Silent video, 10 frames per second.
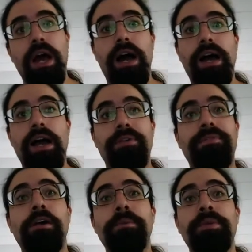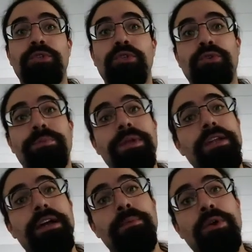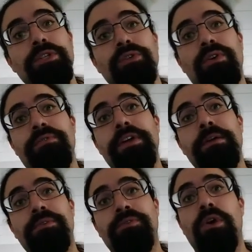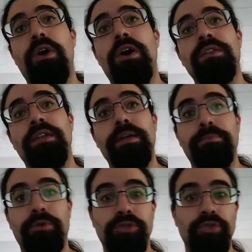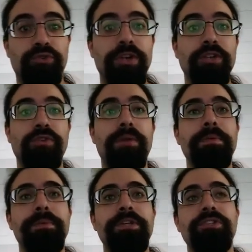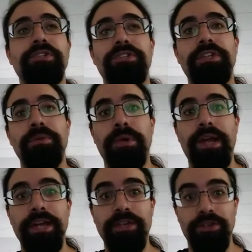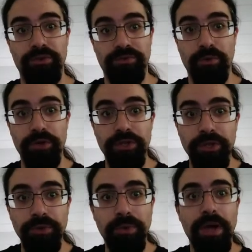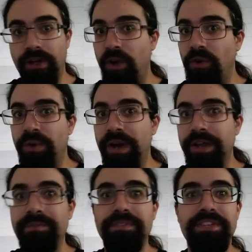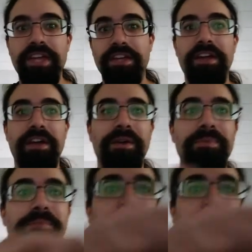Follow me on social media. I'm also available for online personal training. Drop me a message to see what I can do for you. Alright, take care.